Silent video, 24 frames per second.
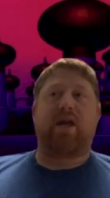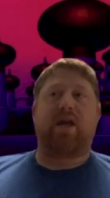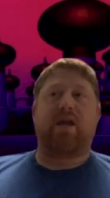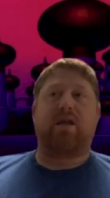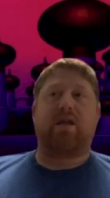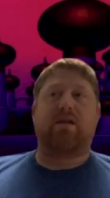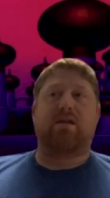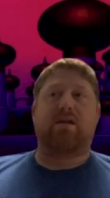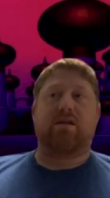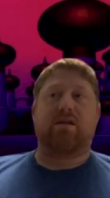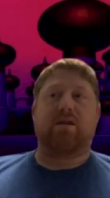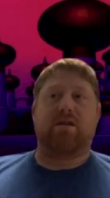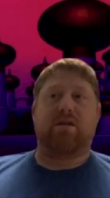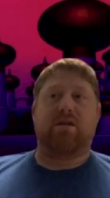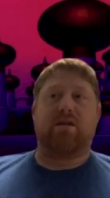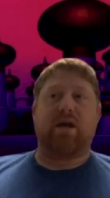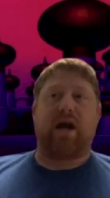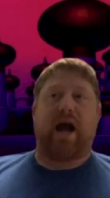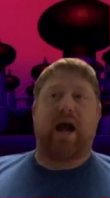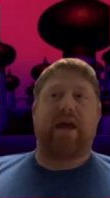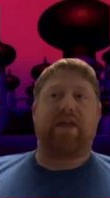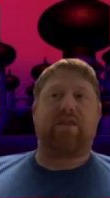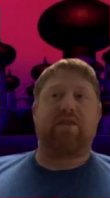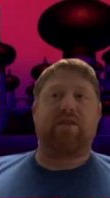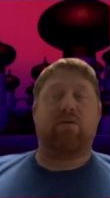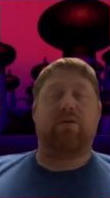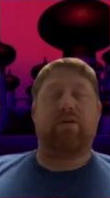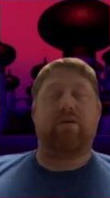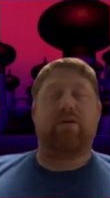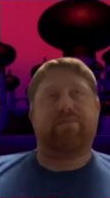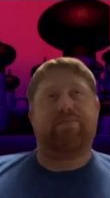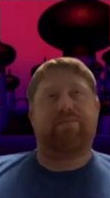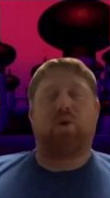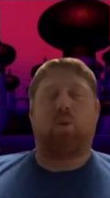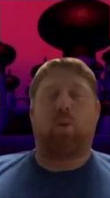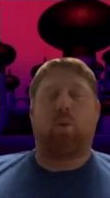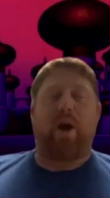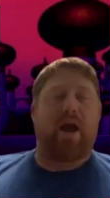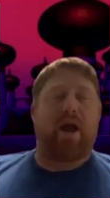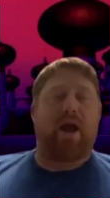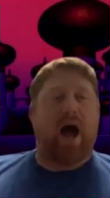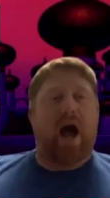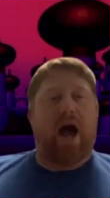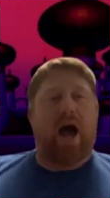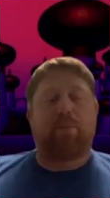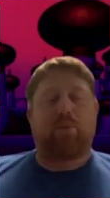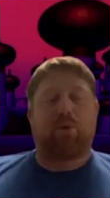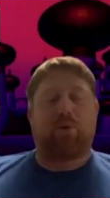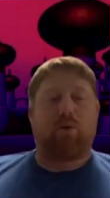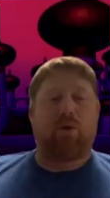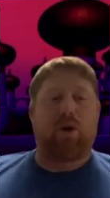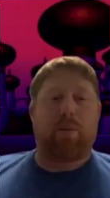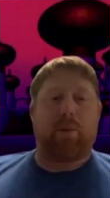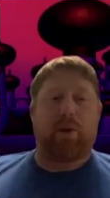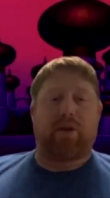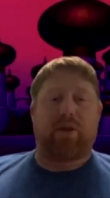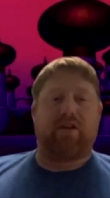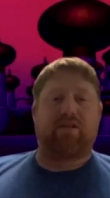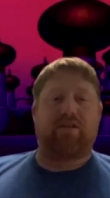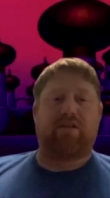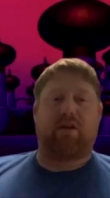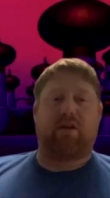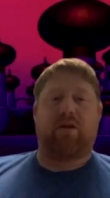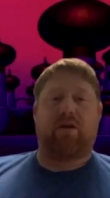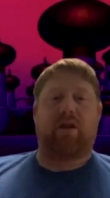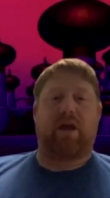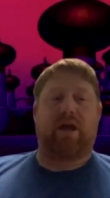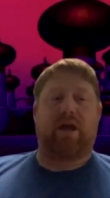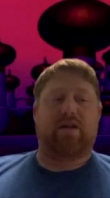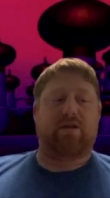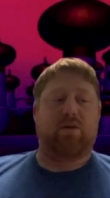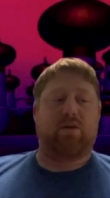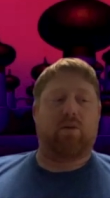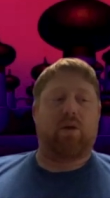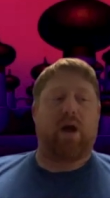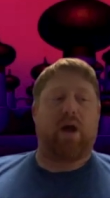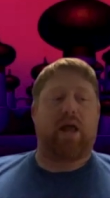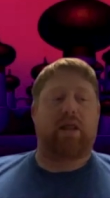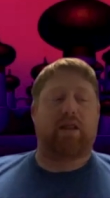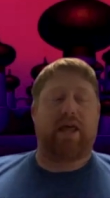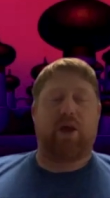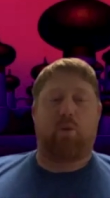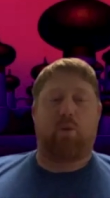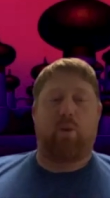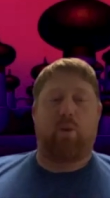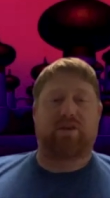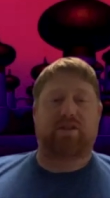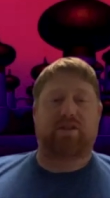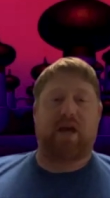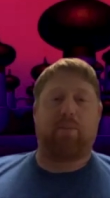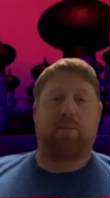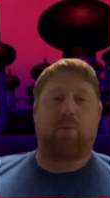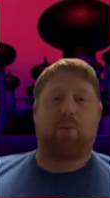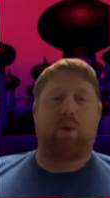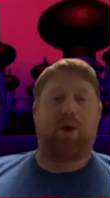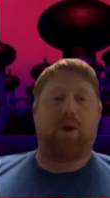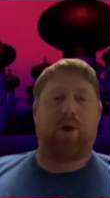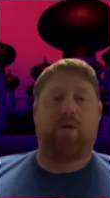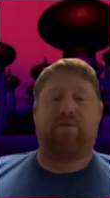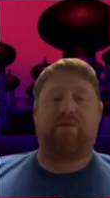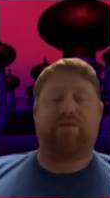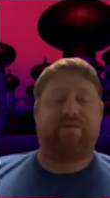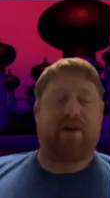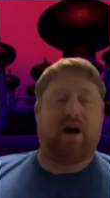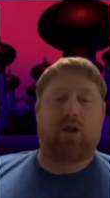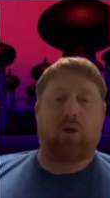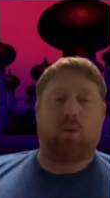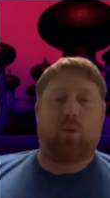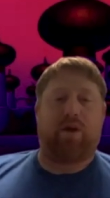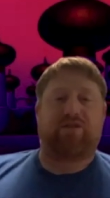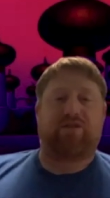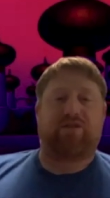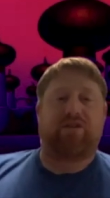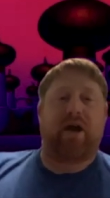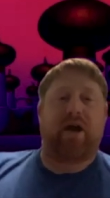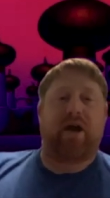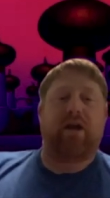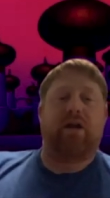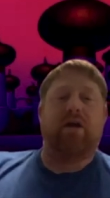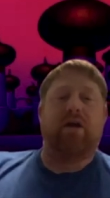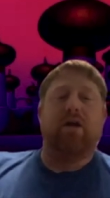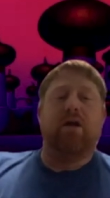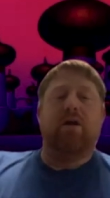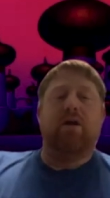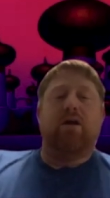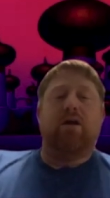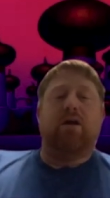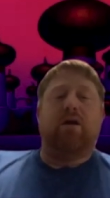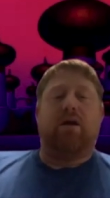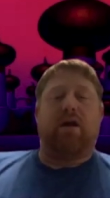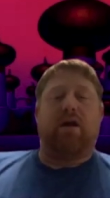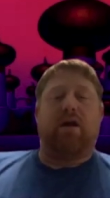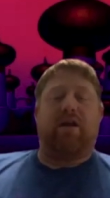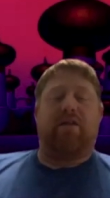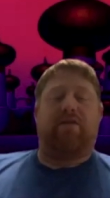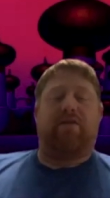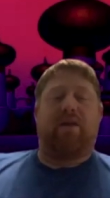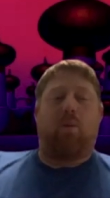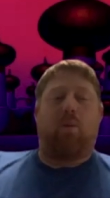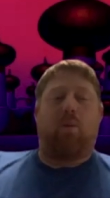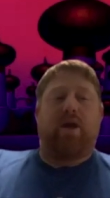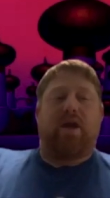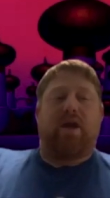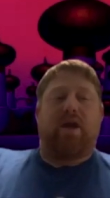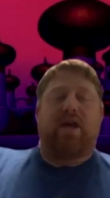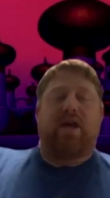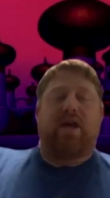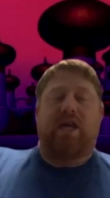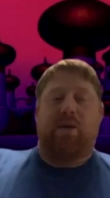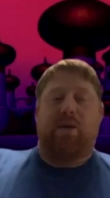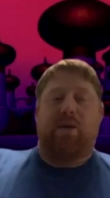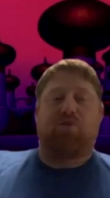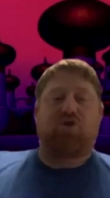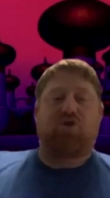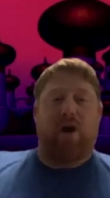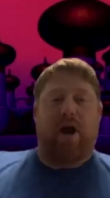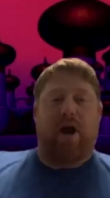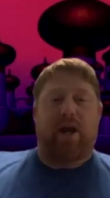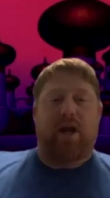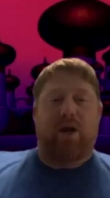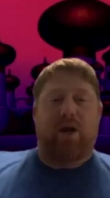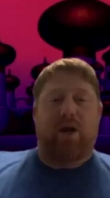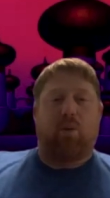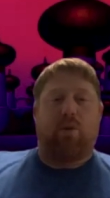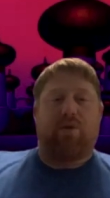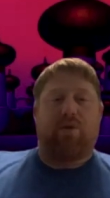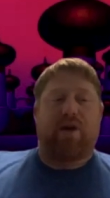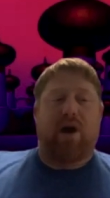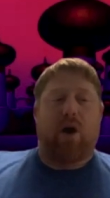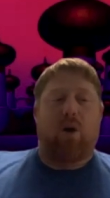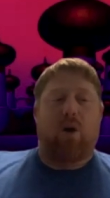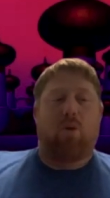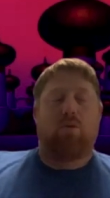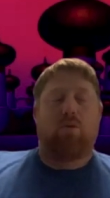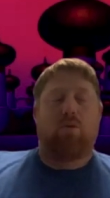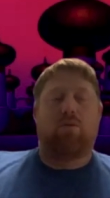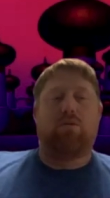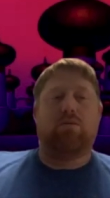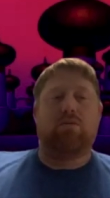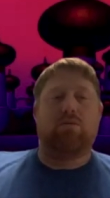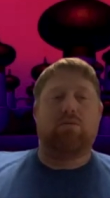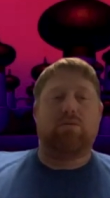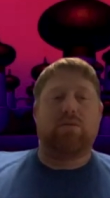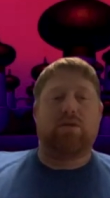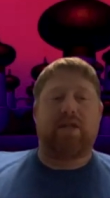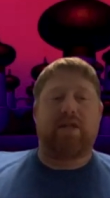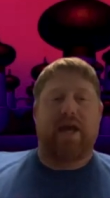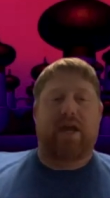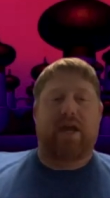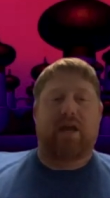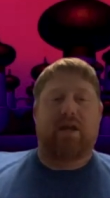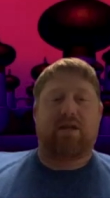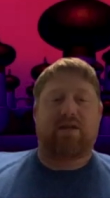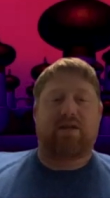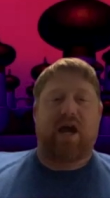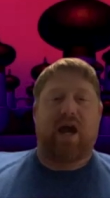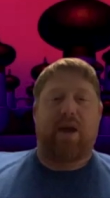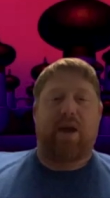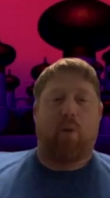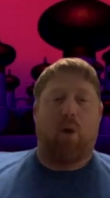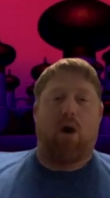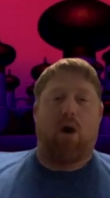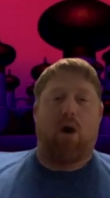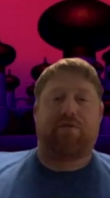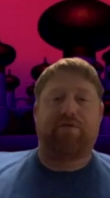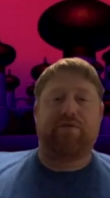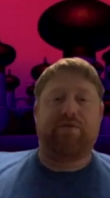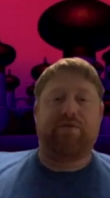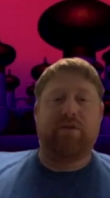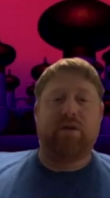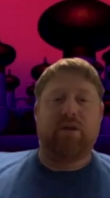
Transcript: to the way I program at least, and like, so I like Westside, but we don't follow Westside, is that we can keep training without taking time off.